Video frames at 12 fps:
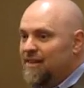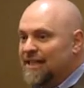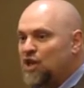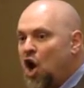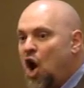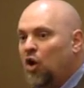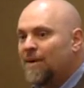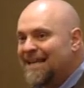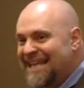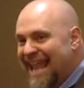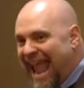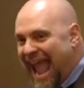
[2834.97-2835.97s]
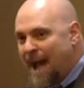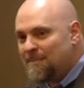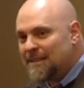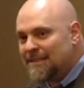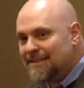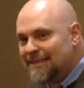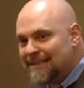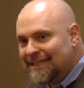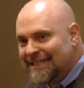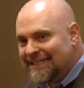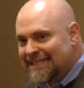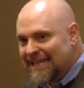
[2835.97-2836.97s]
It's already happened
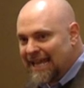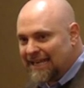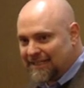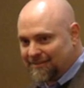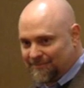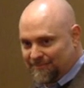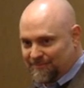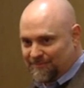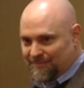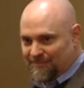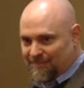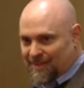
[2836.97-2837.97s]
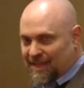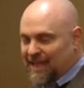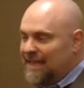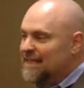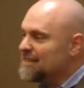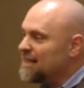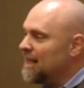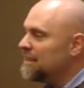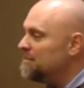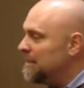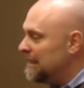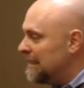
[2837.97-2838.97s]
in Indiana. It is
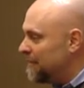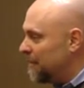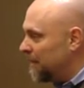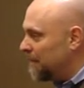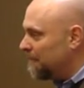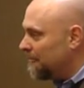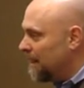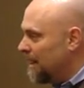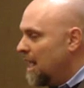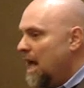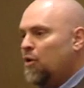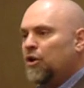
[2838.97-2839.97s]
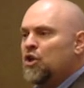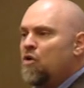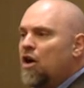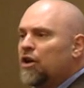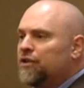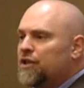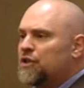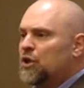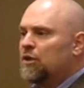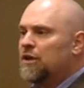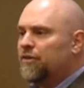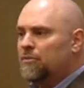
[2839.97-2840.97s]
unbelievable. Oh, you all heard the
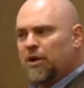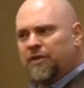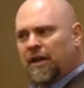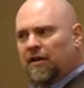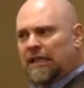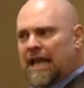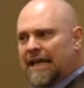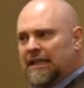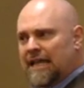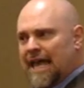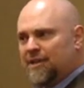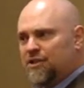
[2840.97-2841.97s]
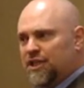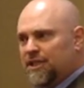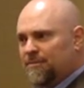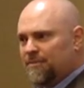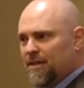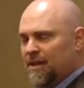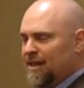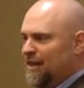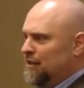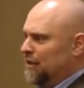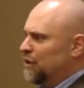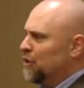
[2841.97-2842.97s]
story from North Carolina last year.
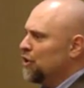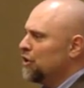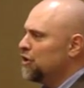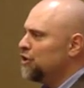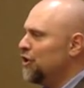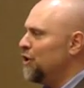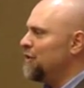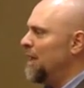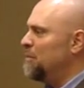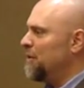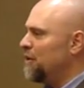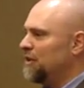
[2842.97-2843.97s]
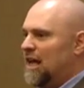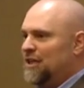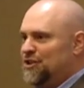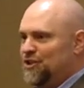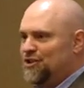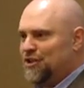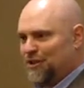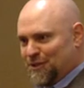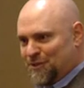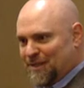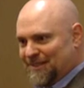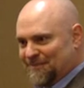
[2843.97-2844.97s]
The little girl shows up with her lunch. You know
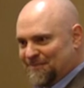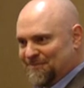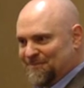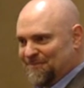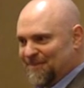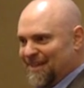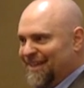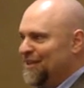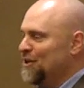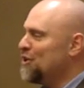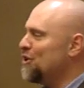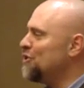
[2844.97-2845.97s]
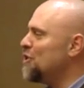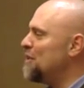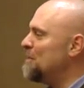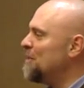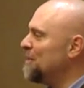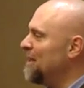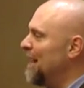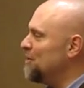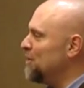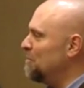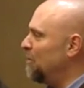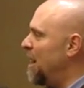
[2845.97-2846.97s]
this one? The little girl shows up with her
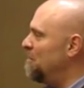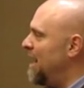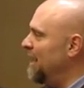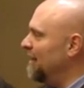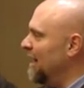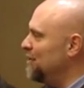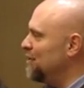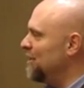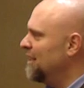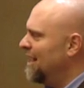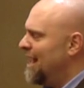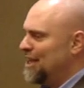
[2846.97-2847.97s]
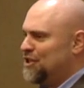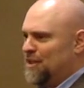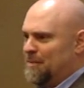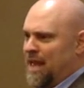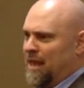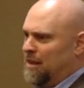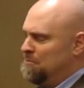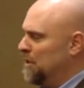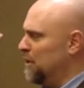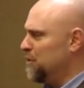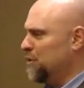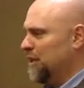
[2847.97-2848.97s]
lunch, a little brown bag lunch. She's a
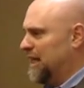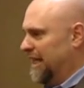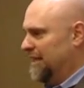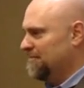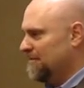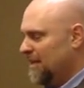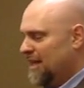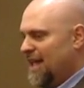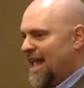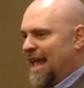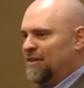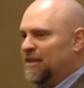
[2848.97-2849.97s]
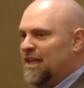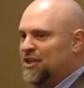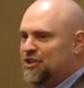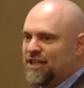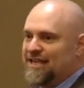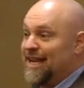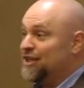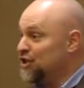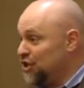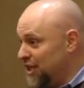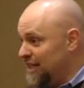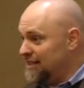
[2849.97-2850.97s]
middle school kid. And the lunch contained a
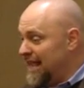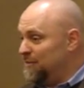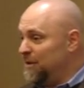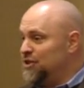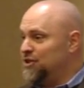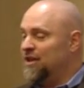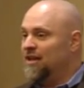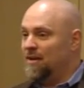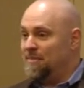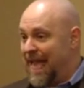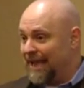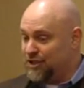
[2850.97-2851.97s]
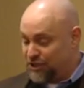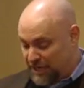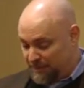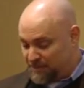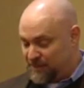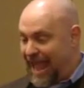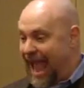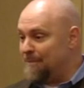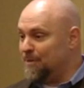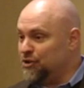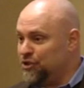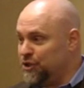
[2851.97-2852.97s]
turkey sandwich, a bag of chips,
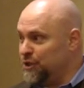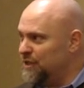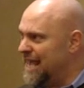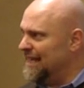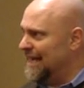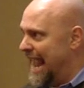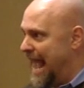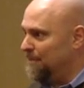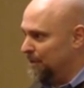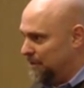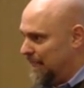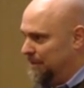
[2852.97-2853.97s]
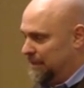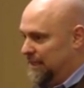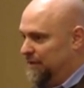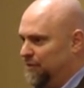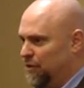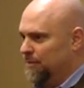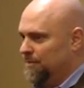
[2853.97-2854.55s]
apple juice, and an apple, I believe.